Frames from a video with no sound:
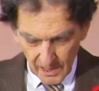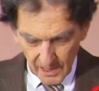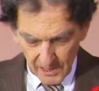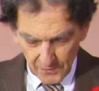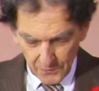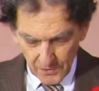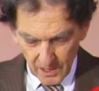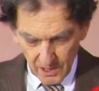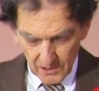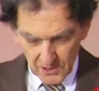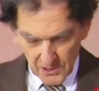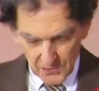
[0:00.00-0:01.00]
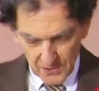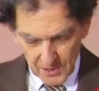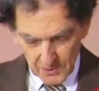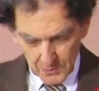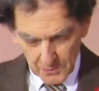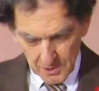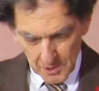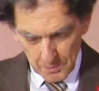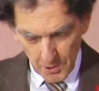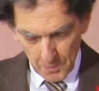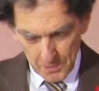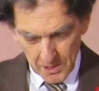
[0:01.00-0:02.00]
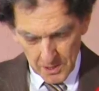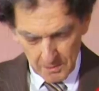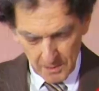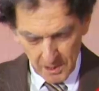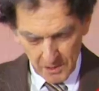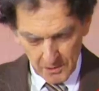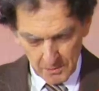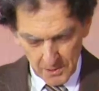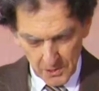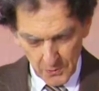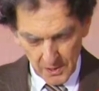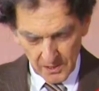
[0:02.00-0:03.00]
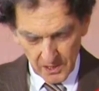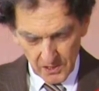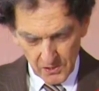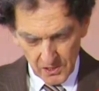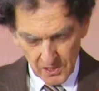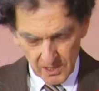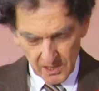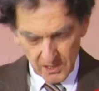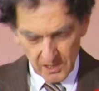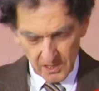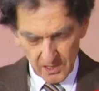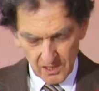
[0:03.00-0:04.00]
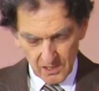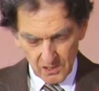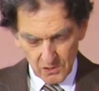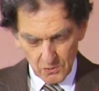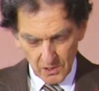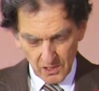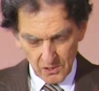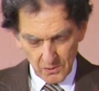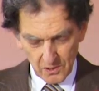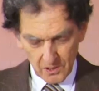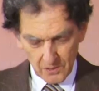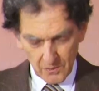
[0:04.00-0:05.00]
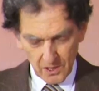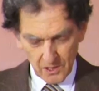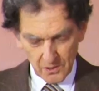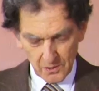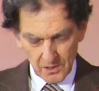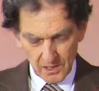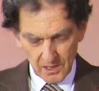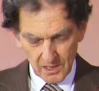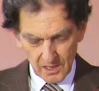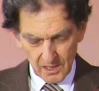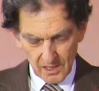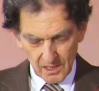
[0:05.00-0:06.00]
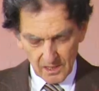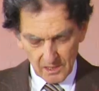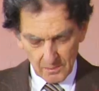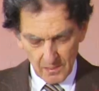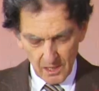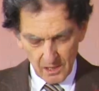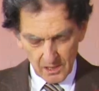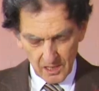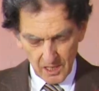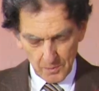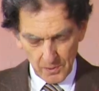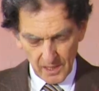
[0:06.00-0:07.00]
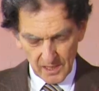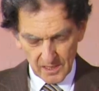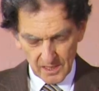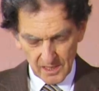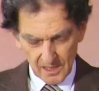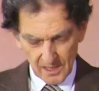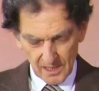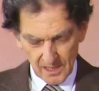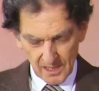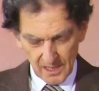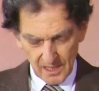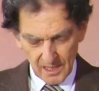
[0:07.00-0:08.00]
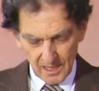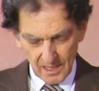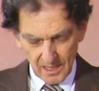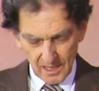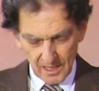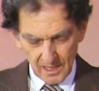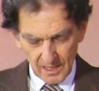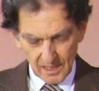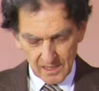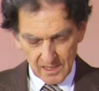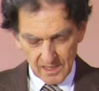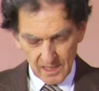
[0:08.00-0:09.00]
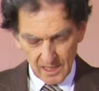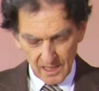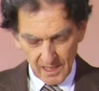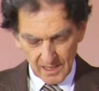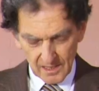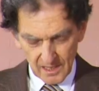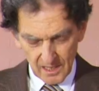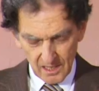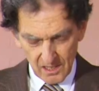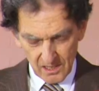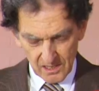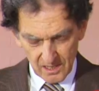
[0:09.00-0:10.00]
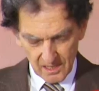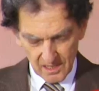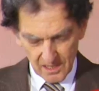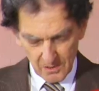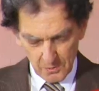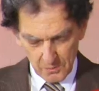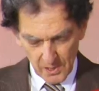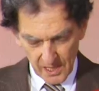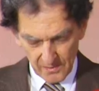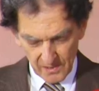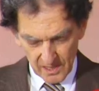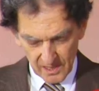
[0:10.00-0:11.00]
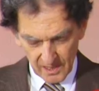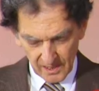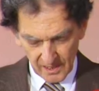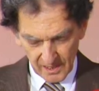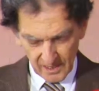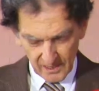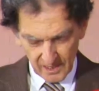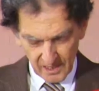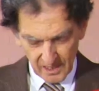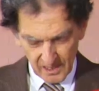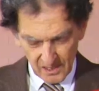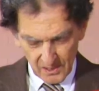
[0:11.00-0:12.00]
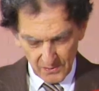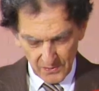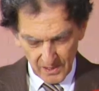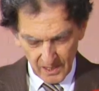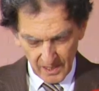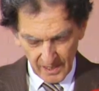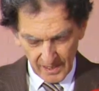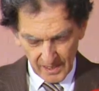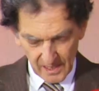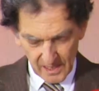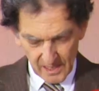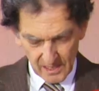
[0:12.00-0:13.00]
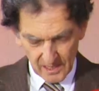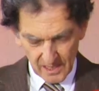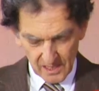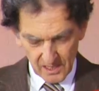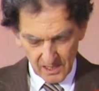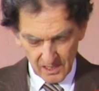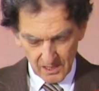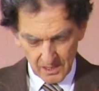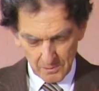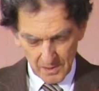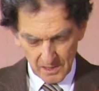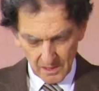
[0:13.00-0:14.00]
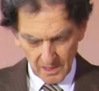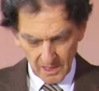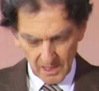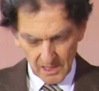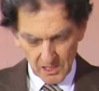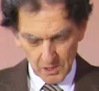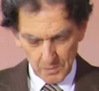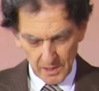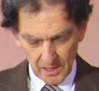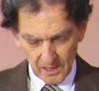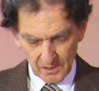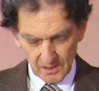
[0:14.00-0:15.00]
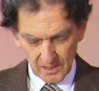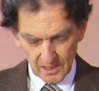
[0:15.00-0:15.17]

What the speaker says: In Flanders Field, the poppies blow between the crosses, row on row, that marked our place. And in the sky, the larks still bravely singing fly, scarce heard amid the guns below.